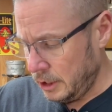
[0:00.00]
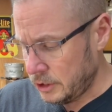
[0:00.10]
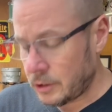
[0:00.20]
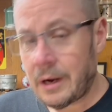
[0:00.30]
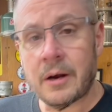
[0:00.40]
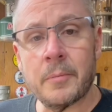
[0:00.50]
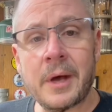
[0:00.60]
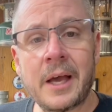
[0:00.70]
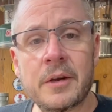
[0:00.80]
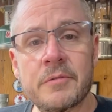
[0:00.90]
So I'll come
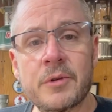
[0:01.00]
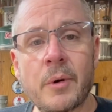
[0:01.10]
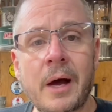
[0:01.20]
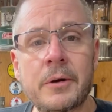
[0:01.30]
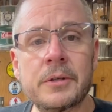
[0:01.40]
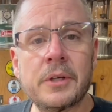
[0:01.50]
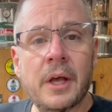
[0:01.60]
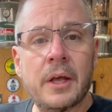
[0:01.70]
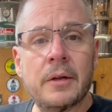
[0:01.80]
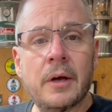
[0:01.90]
back in a few hours,
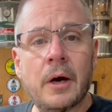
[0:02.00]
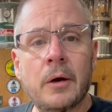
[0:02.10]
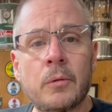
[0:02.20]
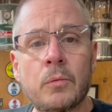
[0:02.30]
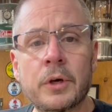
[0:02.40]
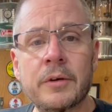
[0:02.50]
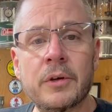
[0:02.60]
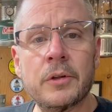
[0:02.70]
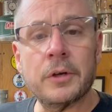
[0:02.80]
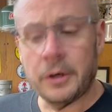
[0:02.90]
and we'll give
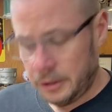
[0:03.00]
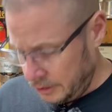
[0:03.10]
it a look.